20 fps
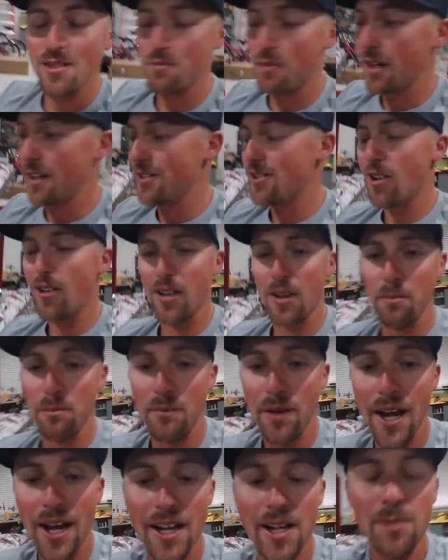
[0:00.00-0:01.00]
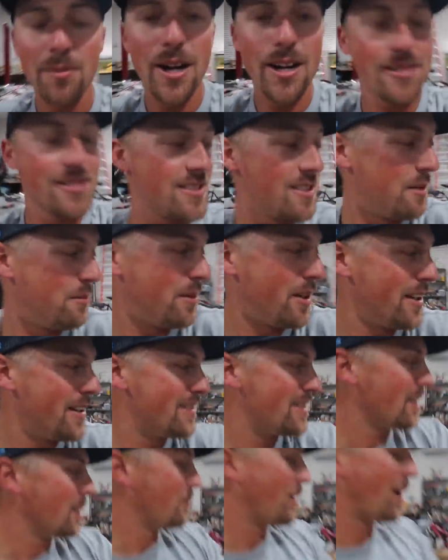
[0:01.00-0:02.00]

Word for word: somebody talking bad about somebody, tell